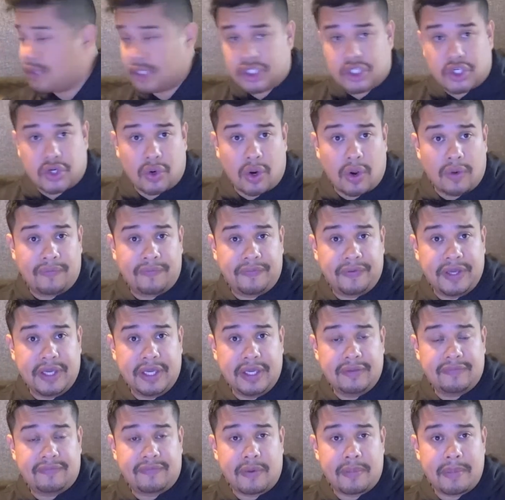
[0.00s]
the
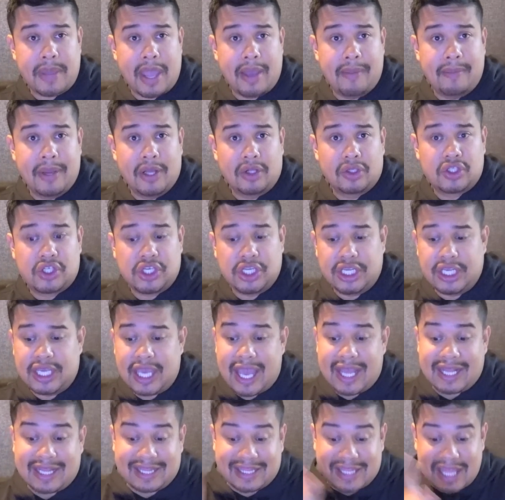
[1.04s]
trophy from MLG
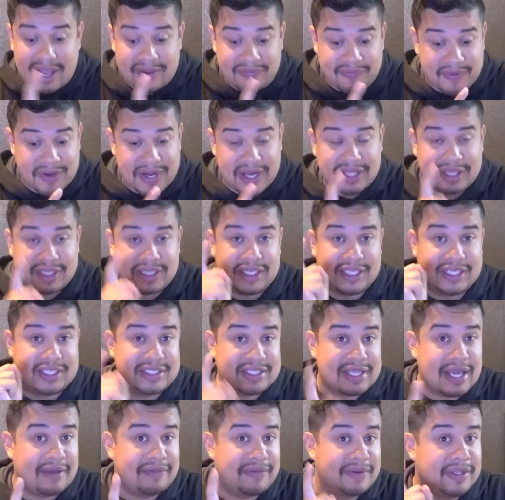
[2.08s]
and
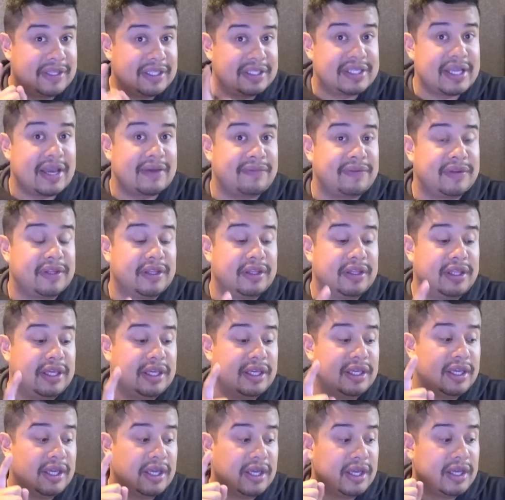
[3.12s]

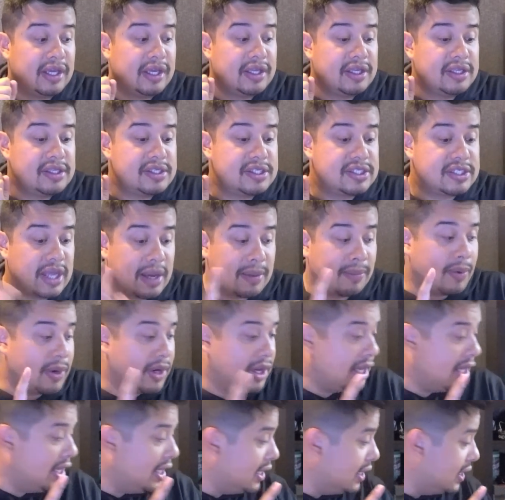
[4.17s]
definitely, somewhere
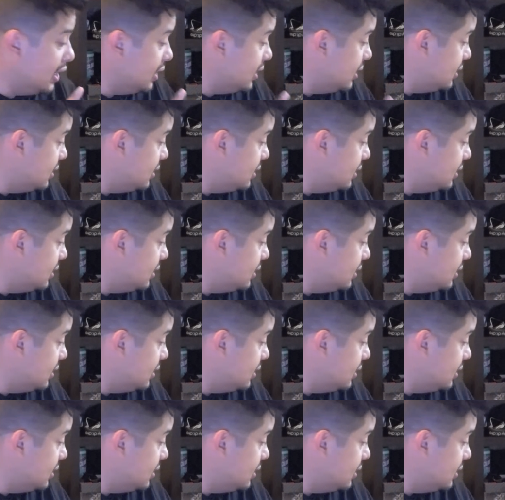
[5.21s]
hidden in